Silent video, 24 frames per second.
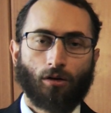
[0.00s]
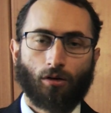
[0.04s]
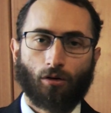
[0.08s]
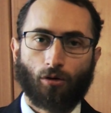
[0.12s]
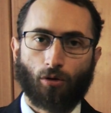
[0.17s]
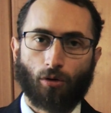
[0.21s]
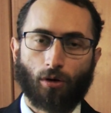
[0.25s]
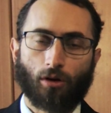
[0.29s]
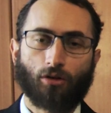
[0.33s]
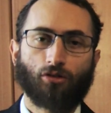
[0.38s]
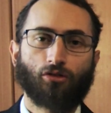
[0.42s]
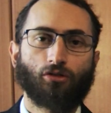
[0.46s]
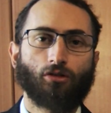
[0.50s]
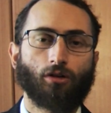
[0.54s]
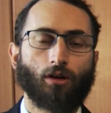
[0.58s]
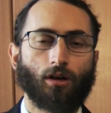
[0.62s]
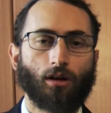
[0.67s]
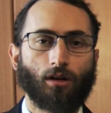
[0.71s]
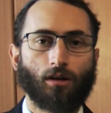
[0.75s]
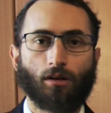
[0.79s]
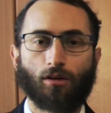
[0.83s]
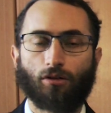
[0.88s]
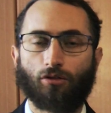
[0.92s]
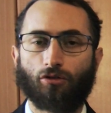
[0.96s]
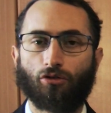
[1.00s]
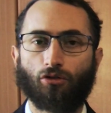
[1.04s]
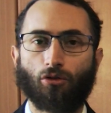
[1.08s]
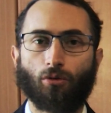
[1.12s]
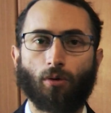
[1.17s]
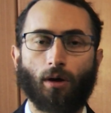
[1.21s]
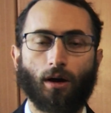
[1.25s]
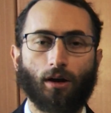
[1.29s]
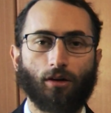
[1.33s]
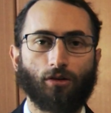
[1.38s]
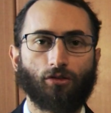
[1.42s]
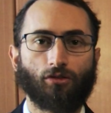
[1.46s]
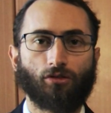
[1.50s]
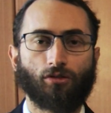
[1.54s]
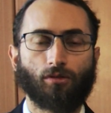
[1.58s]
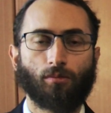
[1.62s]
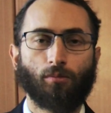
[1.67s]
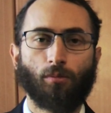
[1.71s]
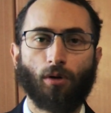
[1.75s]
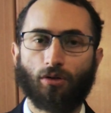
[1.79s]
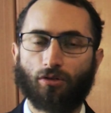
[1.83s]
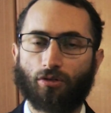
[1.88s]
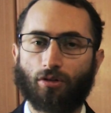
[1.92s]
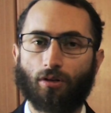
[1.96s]
Christian, Jewish,
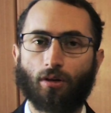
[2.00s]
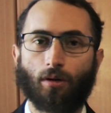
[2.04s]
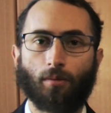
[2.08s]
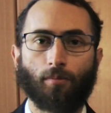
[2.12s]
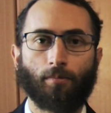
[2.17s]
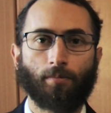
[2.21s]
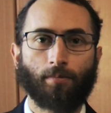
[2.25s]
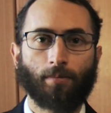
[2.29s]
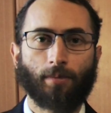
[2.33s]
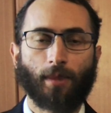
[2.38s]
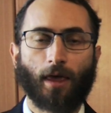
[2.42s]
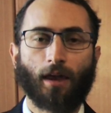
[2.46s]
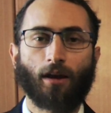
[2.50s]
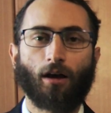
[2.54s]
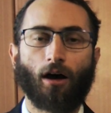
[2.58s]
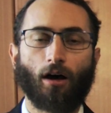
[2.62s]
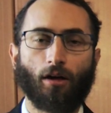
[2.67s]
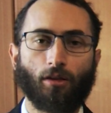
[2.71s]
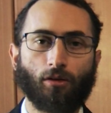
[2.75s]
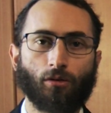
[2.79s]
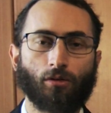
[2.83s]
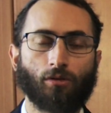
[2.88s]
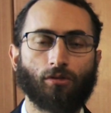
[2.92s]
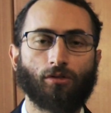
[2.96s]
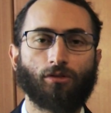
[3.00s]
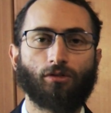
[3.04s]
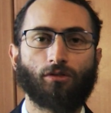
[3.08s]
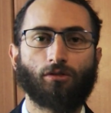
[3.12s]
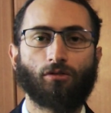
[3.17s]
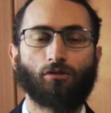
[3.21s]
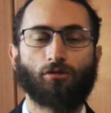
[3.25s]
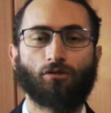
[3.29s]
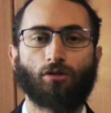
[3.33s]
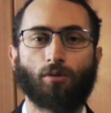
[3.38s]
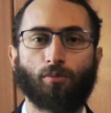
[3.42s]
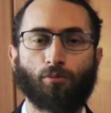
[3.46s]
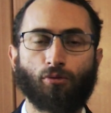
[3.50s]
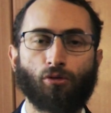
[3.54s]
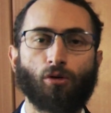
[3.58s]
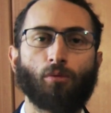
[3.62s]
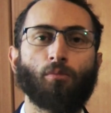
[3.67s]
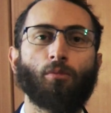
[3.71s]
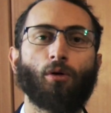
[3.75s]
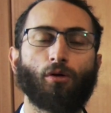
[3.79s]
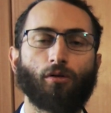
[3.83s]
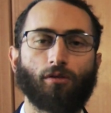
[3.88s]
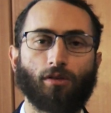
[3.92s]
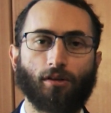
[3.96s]
Muslim, and others, to
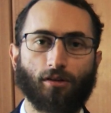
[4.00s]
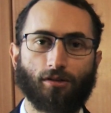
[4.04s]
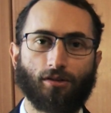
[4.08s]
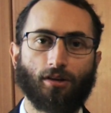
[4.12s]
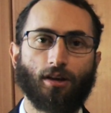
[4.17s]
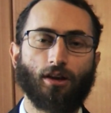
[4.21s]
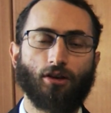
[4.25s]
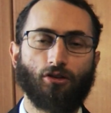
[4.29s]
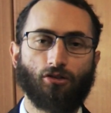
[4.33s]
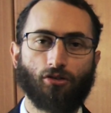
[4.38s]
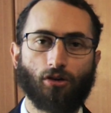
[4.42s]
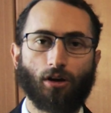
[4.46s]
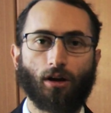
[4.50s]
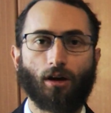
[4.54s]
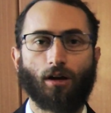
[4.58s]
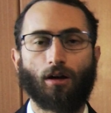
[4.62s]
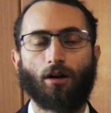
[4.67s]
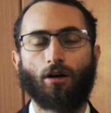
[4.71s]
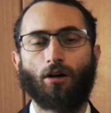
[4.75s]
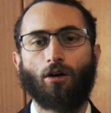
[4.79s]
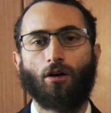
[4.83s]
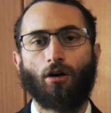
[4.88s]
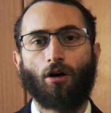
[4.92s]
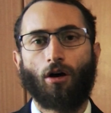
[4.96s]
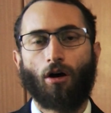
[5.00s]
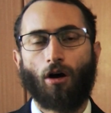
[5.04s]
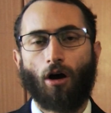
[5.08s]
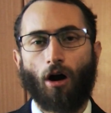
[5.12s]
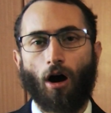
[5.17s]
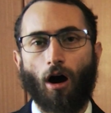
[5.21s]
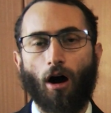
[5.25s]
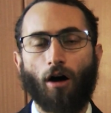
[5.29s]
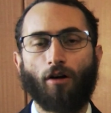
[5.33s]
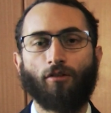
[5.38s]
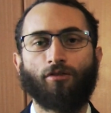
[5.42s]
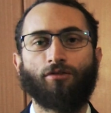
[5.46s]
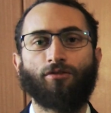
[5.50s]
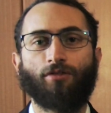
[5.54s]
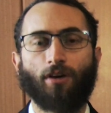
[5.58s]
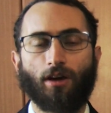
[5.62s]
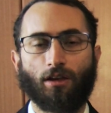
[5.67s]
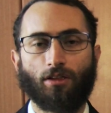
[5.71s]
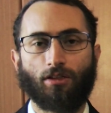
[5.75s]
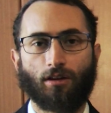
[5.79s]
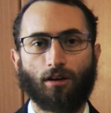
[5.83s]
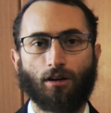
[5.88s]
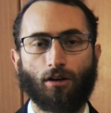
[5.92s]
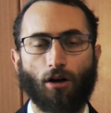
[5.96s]
promote the teaching of
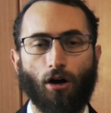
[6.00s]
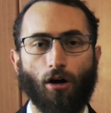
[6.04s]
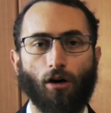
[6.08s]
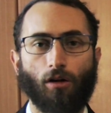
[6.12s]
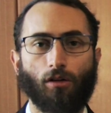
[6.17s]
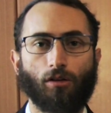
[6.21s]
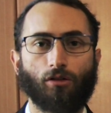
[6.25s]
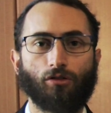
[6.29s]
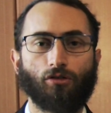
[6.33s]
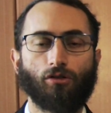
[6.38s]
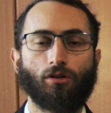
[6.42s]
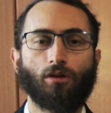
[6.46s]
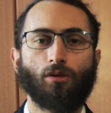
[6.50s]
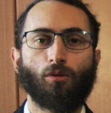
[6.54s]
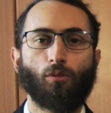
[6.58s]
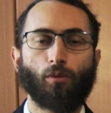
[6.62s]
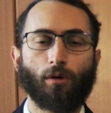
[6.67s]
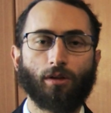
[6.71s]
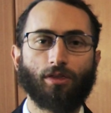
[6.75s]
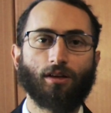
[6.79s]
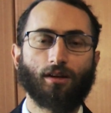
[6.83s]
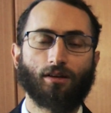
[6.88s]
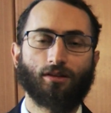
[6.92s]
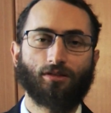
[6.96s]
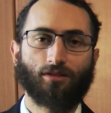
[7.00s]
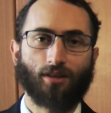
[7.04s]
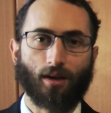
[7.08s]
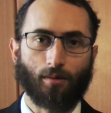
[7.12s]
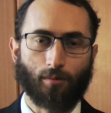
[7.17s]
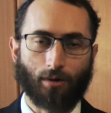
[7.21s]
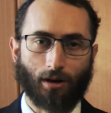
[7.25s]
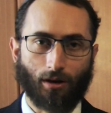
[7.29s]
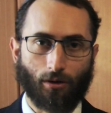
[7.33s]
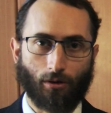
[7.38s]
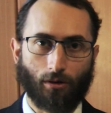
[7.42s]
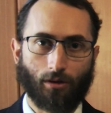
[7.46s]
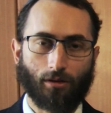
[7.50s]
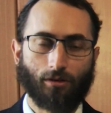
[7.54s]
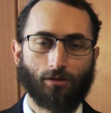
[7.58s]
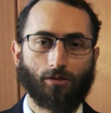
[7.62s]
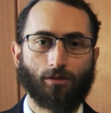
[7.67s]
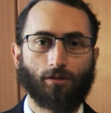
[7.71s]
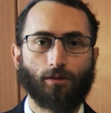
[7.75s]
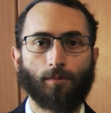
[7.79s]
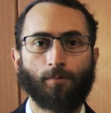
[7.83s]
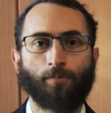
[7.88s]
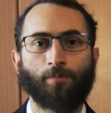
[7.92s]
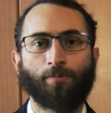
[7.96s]
faith and ecology within
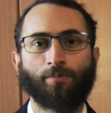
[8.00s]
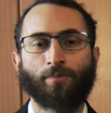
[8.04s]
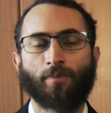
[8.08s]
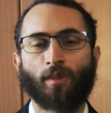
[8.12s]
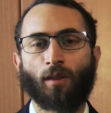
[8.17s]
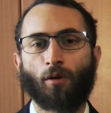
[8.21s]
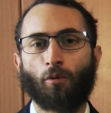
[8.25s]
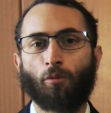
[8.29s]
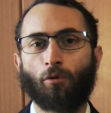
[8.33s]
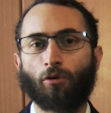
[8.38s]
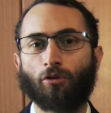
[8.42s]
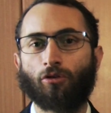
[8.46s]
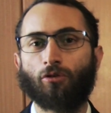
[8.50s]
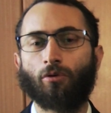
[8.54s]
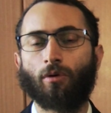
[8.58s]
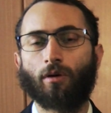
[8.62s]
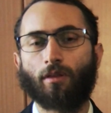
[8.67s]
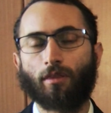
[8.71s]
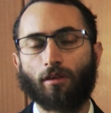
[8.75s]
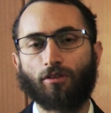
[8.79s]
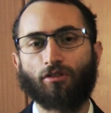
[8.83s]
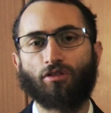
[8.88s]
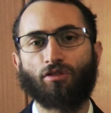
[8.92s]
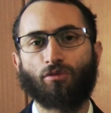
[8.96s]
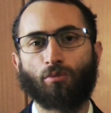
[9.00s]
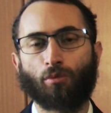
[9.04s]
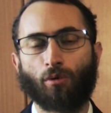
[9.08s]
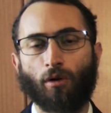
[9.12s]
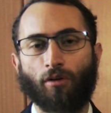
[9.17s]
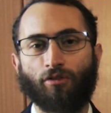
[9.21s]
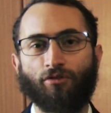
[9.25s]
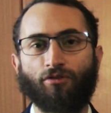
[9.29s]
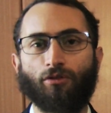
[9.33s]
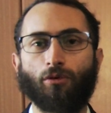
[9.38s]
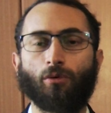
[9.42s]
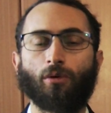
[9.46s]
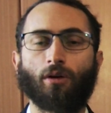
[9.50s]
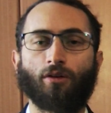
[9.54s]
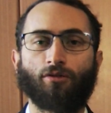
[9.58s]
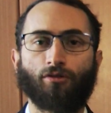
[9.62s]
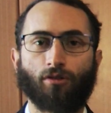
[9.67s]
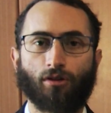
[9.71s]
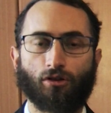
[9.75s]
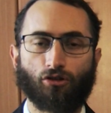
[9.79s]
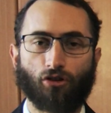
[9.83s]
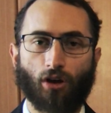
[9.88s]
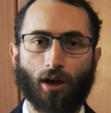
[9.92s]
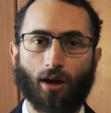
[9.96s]
seminaries. We're doing this through a few
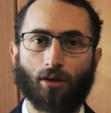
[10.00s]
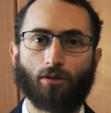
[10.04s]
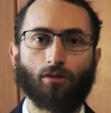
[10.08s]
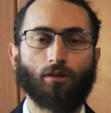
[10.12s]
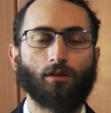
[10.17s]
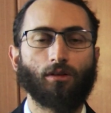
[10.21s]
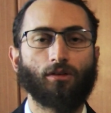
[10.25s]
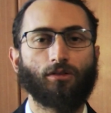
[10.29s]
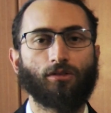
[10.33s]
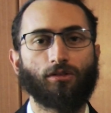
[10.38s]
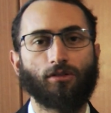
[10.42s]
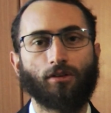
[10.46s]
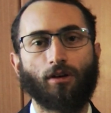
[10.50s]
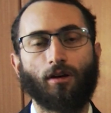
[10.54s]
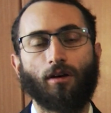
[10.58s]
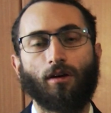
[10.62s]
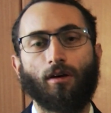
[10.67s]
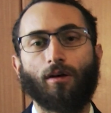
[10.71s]
different channels.